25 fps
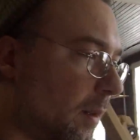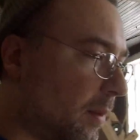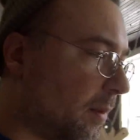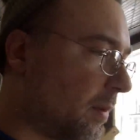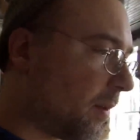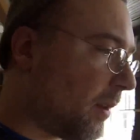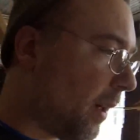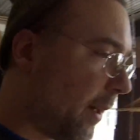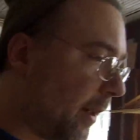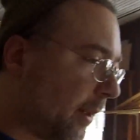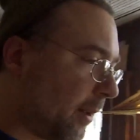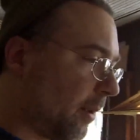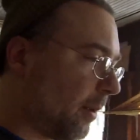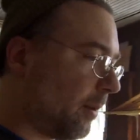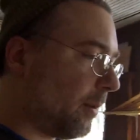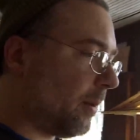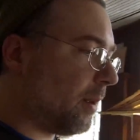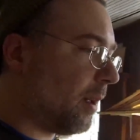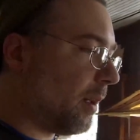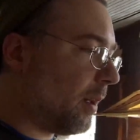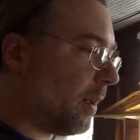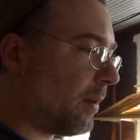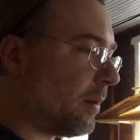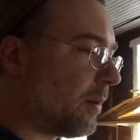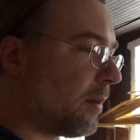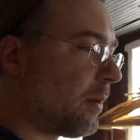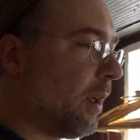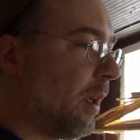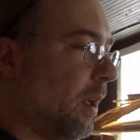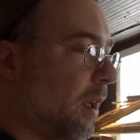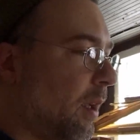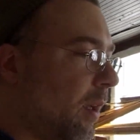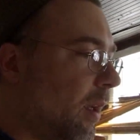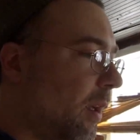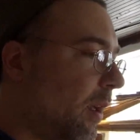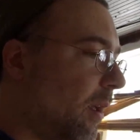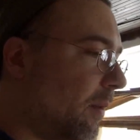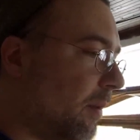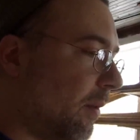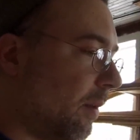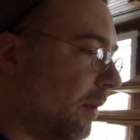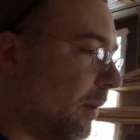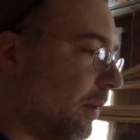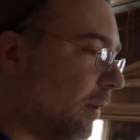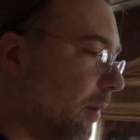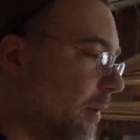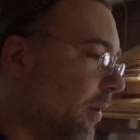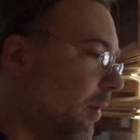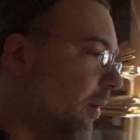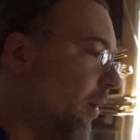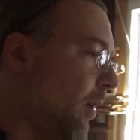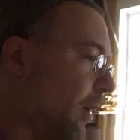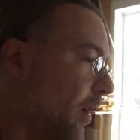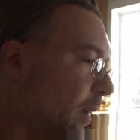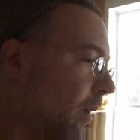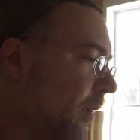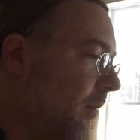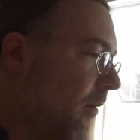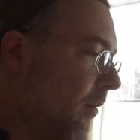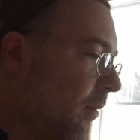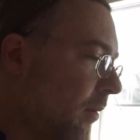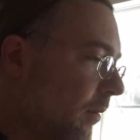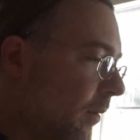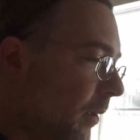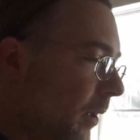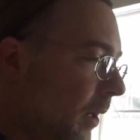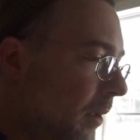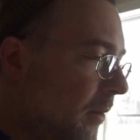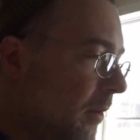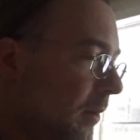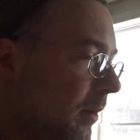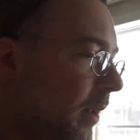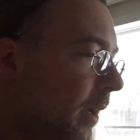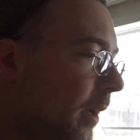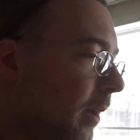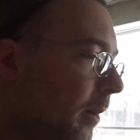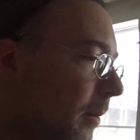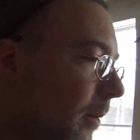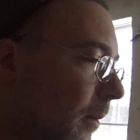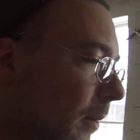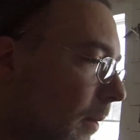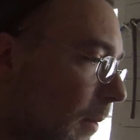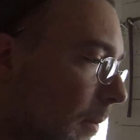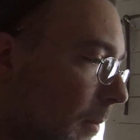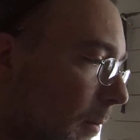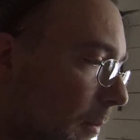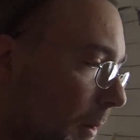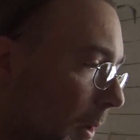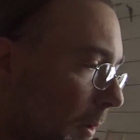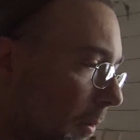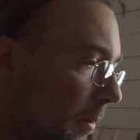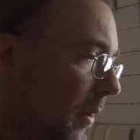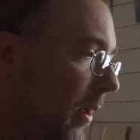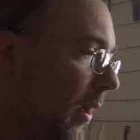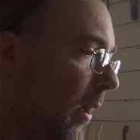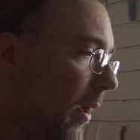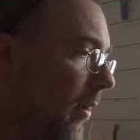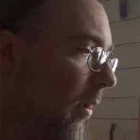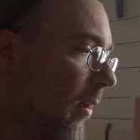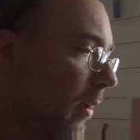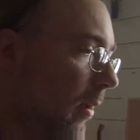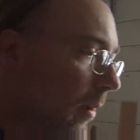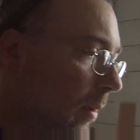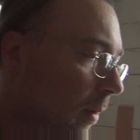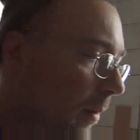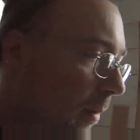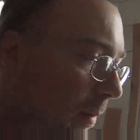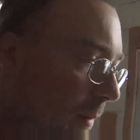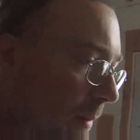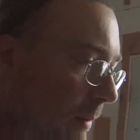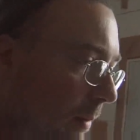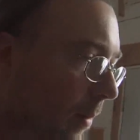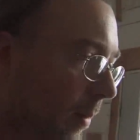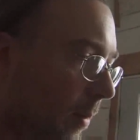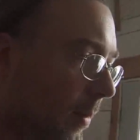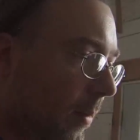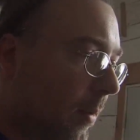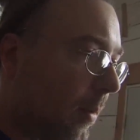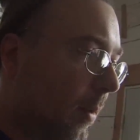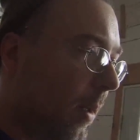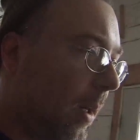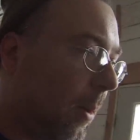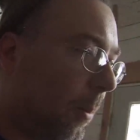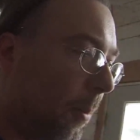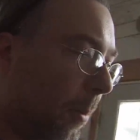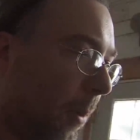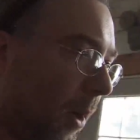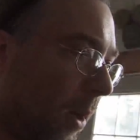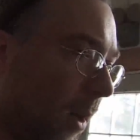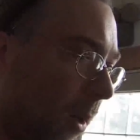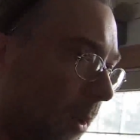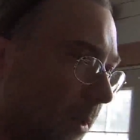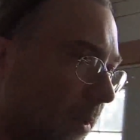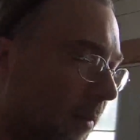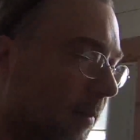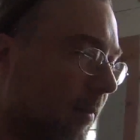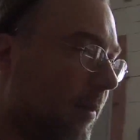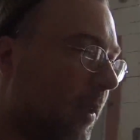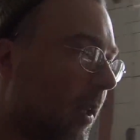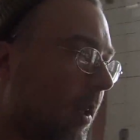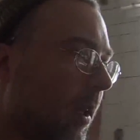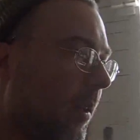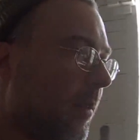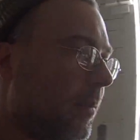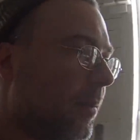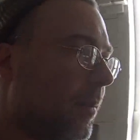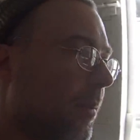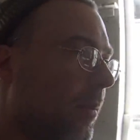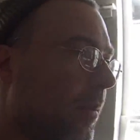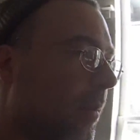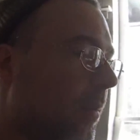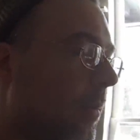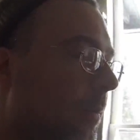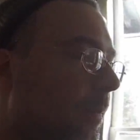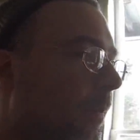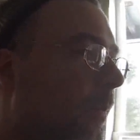that a cyclone does, is that it creates that rotating wall of dust,